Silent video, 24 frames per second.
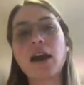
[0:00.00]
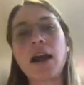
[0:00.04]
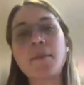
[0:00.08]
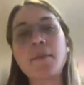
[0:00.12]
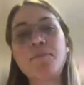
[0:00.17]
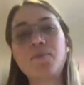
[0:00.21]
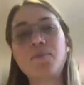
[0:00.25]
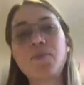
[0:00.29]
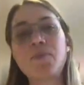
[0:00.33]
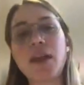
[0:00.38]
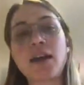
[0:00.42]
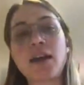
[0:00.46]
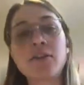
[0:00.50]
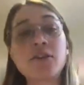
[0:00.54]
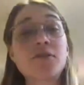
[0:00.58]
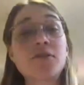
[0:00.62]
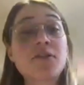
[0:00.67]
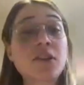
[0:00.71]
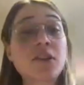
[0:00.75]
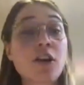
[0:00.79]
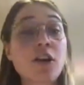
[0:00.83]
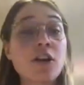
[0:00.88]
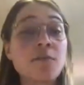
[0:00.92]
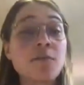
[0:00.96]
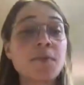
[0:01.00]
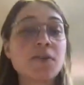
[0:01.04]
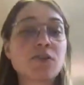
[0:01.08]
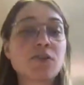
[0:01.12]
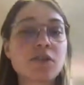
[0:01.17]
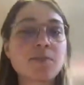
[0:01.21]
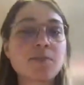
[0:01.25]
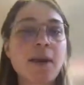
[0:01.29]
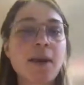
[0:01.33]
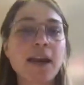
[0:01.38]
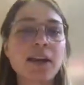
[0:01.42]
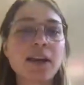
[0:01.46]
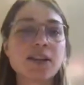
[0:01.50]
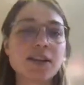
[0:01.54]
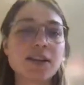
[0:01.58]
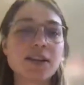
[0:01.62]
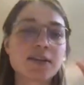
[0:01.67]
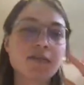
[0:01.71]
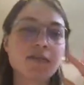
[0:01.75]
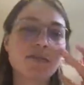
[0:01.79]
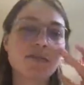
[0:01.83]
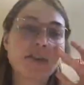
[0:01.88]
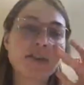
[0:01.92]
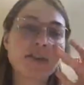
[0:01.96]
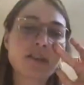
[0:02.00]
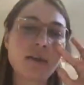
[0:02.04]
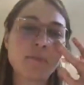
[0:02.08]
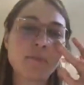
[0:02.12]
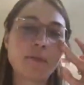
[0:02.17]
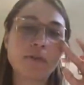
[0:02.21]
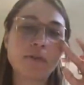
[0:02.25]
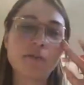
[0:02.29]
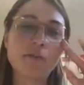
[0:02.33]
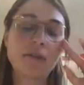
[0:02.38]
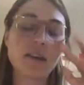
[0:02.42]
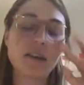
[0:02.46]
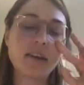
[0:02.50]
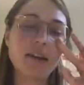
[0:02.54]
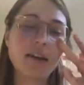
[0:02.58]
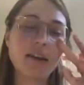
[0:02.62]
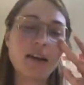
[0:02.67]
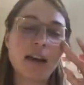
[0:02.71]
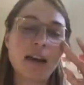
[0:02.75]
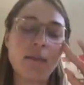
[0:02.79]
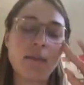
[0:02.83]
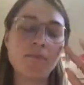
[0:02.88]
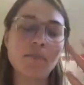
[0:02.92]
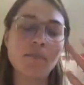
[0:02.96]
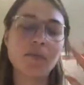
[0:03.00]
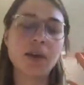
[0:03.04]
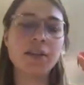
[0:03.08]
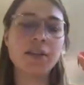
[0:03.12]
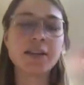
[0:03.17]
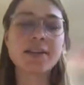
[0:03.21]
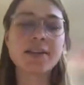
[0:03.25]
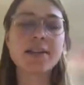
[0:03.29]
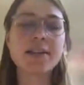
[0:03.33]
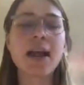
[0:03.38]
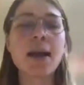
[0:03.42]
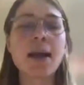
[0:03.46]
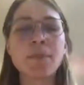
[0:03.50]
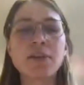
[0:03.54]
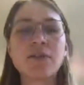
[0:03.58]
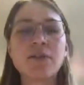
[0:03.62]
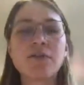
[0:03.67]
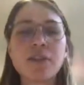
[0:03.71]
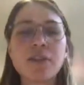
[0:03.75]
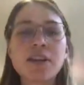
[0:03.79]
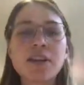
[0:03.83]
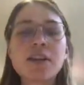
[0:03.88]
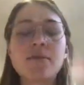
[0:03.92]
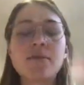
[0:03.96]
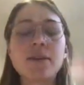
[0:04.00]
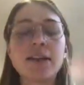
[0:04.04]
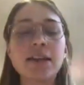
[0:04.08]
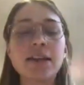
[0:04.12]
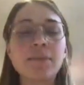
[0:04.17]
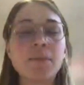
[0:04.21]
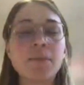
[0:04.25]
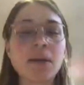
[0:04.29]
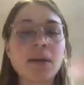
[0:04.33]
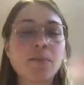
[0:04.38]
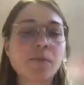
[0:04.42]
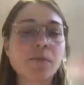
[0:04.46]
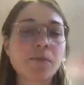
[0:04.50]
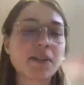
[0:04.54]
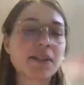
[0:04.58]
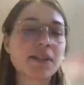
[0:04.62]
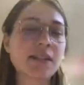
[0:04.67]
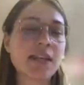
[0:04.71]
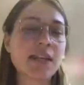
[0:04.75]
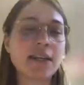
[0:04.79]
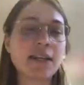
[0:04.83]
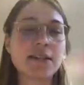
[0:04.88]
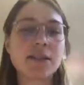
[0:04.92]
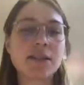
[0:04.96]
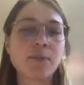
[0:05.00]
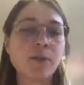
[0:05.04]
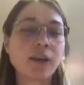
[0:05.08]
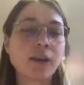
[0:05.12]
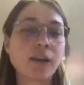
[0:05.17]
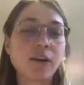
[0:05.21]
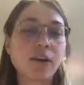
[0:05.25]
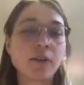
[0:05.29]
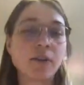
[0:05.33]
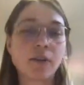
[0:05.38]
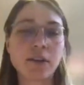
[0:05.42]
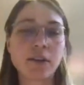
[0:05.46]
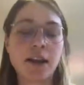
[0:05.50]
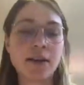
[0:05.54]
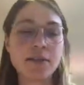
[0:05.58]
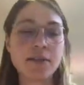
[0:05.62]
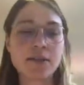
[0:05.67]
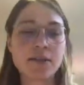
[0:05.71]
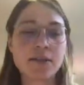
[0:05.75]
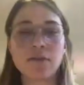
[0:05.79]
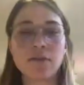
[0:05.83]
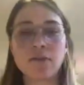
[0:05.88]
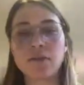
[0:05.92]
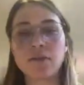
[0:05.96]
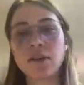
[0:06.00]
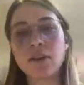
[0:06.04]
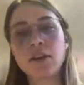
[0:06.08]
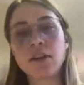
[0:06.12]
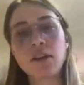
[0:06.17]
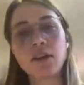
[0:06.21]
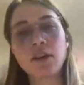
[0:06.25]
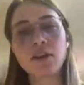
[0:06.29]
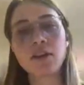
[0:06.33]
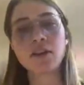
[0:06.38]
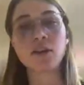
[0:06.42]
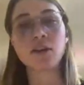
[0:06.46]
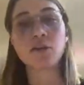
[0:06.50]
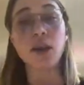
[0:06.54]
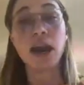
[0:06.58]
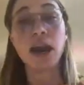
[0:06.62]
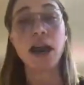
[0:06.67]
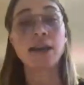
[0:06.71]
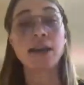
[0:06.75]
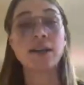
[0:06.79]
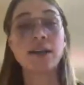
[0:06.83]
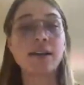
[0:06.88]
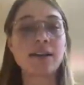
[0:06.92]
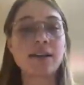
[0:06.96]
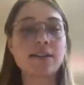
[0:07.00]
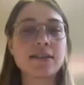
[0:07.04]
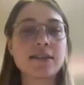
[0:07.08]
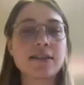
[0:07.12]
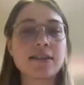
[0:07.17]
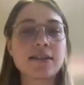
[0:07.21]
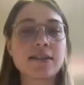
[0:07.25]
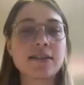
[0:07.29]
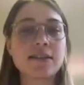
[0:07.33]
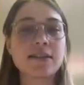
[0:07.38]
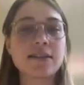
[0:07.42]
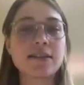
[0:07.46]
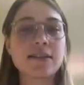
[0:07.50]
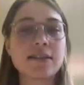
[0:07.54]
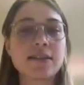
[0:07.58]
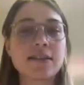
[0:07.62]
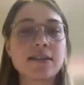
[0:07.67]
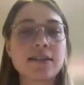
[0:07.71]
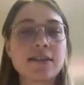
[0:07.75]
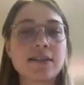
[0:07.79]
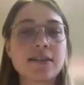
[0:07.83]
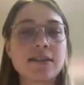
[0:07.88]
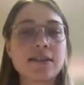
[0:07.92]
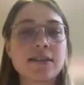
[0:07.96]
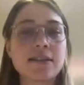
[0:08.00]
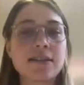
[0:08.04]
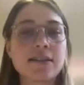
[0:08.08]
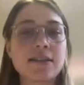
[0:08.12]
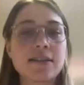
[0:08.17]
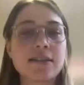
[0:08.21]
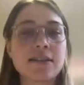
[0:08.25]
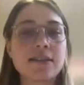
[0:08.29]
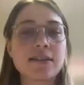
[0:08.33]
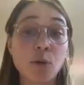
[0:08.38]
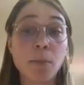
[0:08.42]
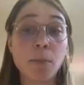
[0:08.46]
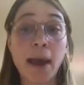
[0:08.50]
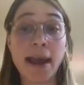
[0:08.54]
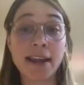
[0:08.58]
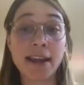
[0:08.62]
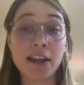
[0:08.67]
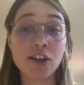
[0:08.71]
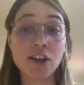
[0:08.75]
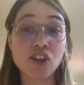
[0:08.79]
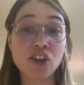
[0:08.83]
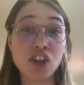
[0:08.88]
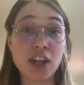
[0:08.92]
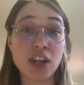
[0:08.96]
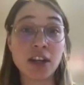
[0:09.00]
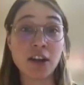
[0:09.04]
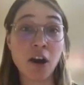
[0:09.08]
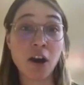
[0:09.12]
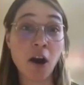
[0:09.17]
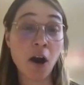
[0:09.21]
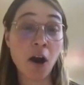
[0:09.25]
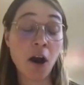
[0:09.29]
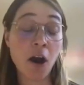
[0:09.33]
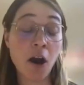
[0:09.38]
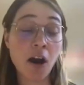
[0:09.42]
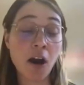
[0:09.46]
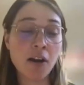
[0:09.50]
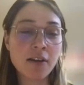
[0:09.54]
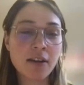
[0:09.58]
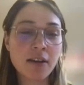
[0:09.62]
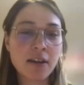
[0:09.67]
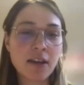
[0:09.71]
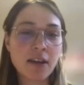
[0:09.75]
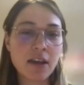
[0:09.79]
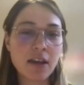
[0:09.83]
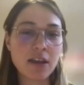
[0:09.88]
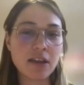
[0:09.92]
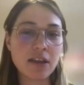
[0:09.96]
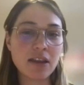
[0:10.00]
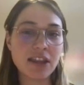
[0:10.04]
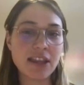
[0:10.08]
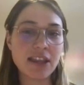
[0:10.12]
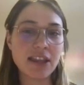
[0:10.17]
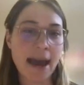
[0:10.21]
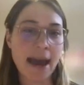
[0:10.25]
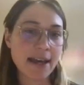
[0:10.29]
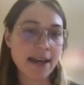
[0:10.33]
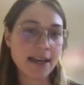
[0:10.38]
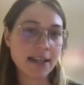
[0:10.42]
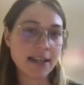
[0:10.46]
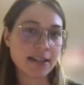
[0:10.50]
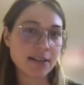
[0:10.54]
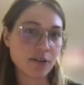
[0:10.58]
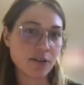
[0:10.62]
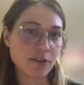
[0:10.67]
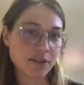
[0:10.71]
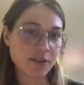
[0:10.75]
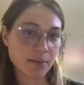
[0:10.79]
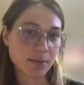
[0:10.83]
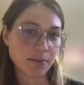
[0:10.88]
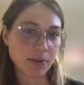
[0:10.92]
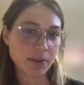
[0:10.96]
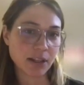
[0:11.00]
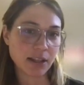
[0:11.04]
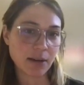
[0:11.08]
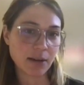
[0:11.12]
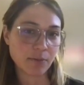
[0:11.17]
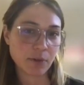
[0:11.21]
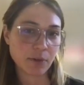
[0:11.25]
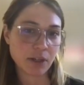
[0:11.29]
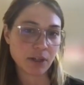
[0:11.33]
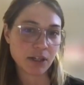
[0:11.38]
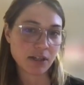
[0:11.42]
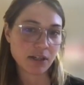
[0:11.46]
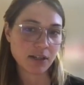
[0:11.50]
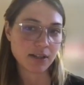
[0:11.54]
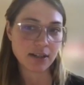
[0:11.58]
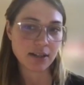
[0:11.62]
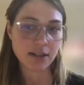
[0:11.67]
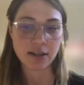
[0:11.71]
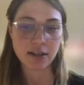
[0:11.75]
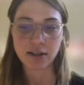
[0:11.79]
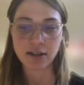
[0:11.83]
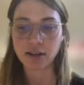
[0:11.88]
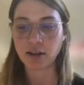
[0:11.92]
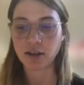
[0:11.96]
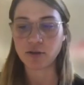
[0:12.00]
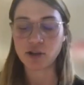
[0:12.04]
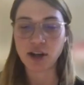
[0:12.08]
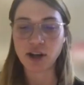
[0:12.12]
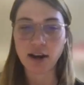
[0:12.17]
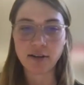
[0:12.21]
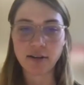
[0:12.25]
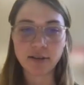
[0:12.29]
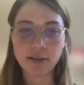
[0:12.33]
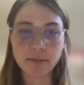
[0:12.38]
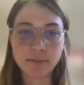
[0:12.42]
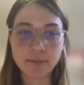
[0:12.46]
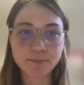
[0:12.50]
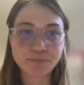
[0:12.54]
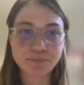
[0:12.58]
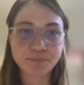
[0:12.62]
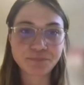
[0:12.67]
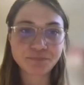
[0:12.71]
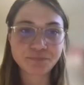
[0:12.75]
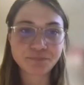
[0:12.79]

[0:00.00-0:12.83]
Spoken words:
And using open source packages. So for example, and this happened frequently, people would state something along the lines of, we analyze data using the survival package in R. That is not something that we'd consider code sharing.